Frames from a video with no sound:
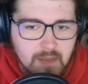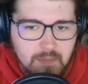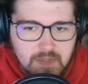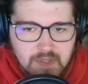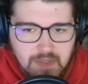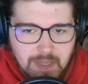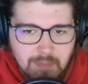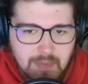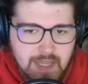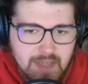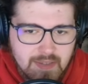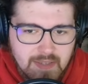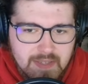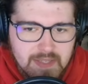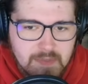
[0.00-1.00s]
So like
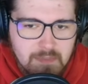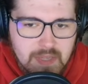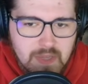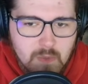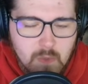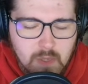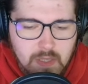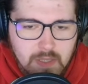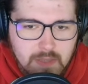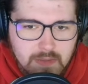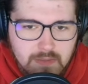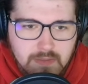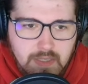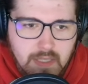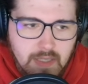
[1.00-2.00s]
Black Knight is
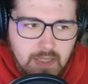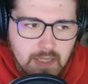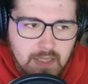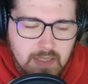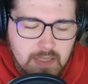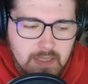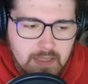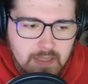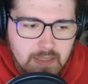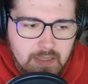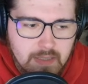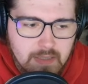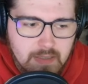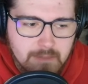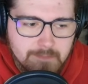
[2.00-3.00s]
B1, and
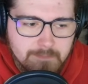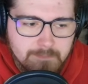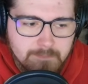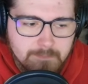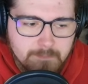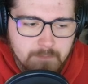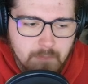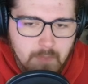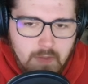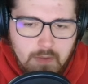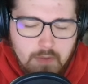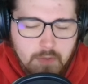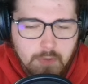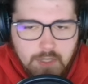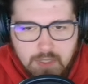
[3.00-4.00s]
then
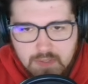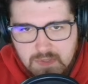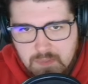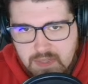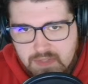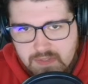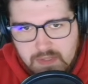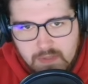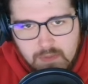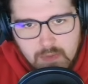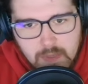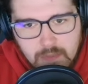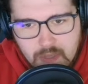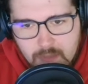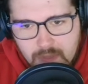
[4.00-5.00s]
Green Ghost B2,
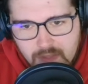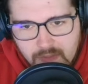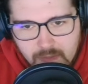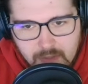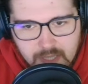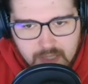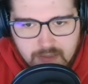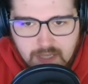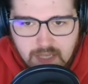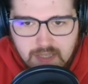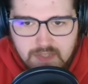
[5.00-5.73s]
Redbeard B3.